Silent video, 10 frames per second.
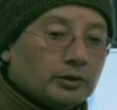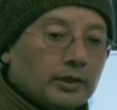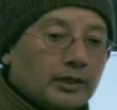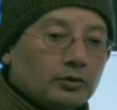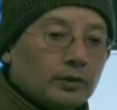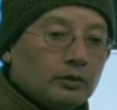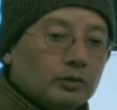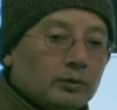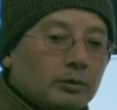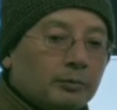next week we
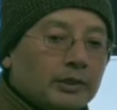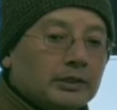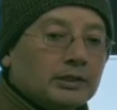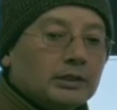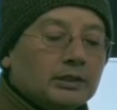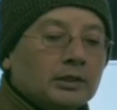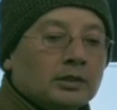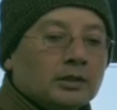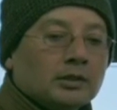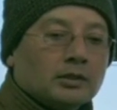will be presenting
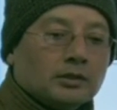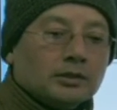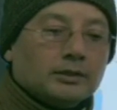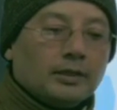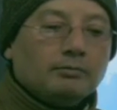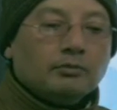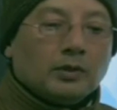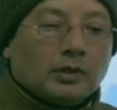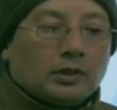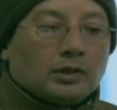the same.
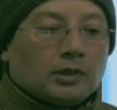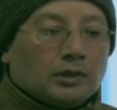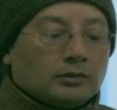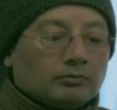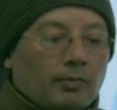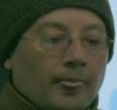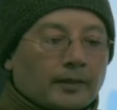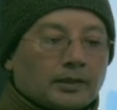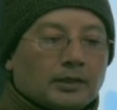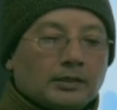
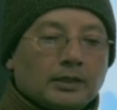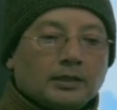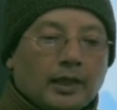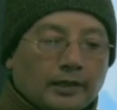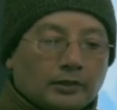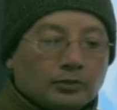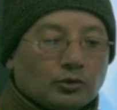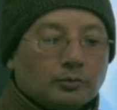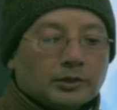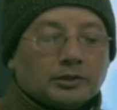Till then, thank you so
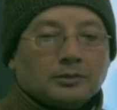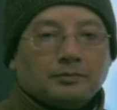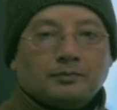much.